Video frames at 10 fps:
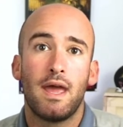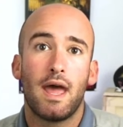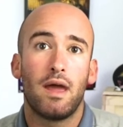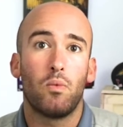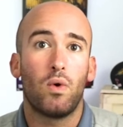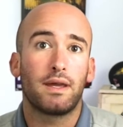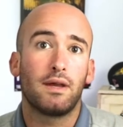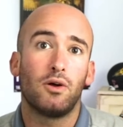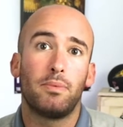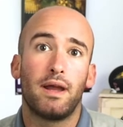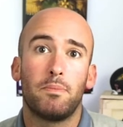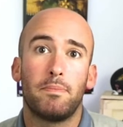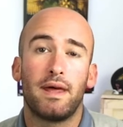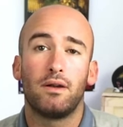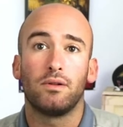and 1 kilobyte
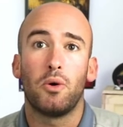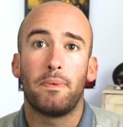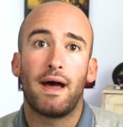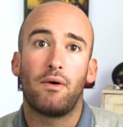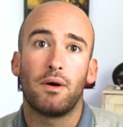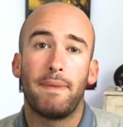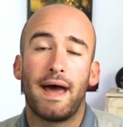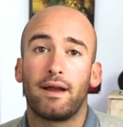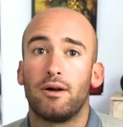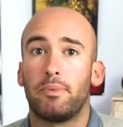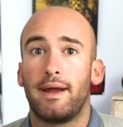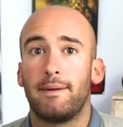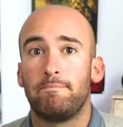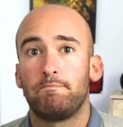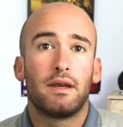embedded low-power backup RAM.